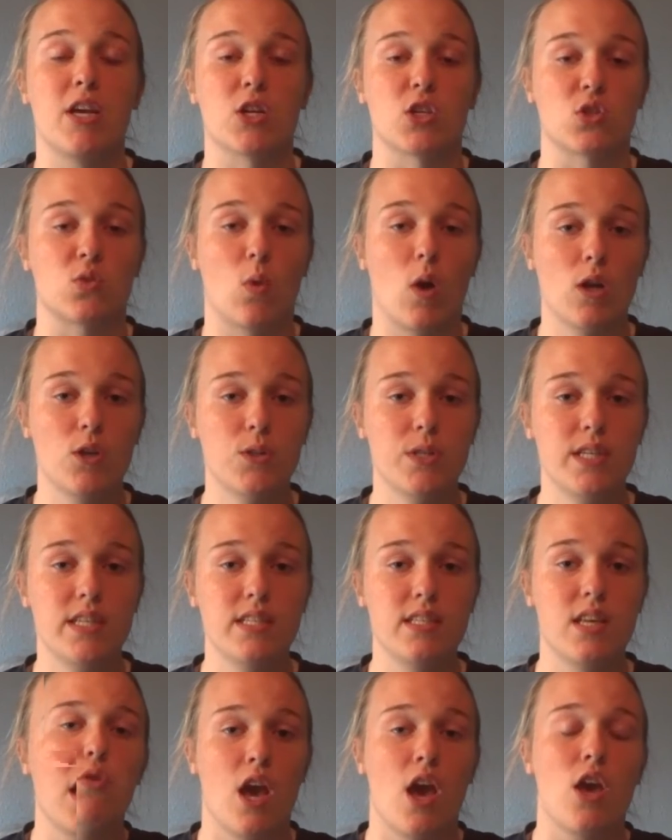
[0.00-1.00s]
your squadron
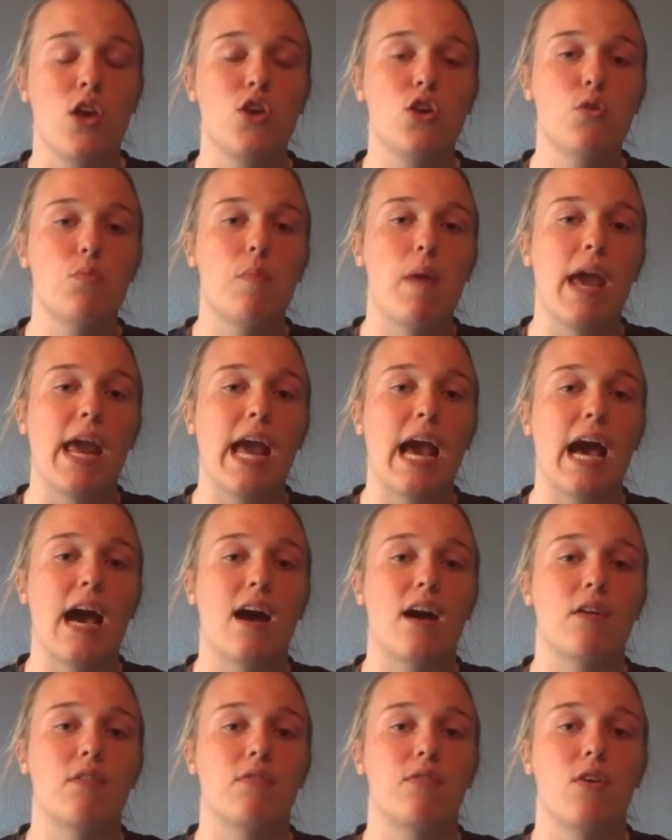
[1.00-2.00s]
is, you may
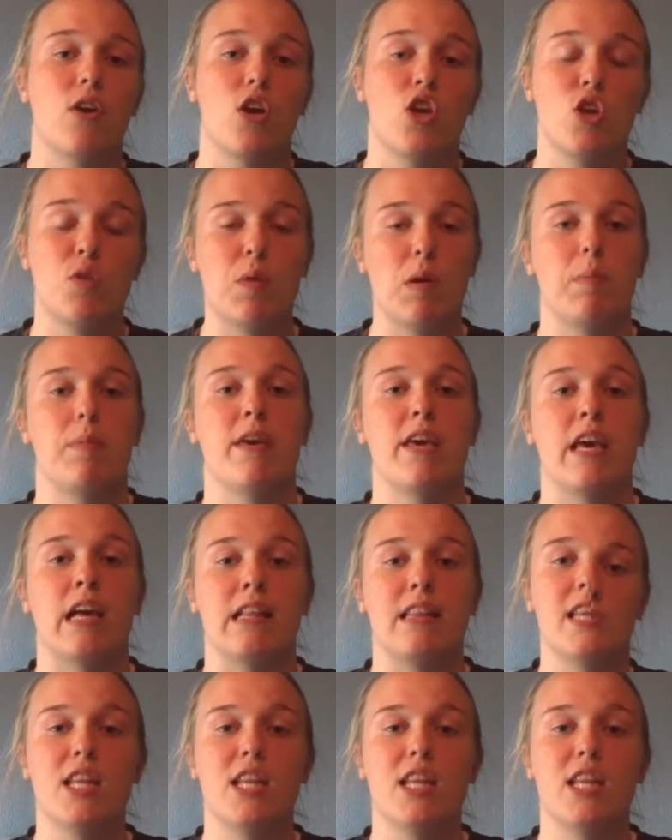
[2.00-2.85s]
be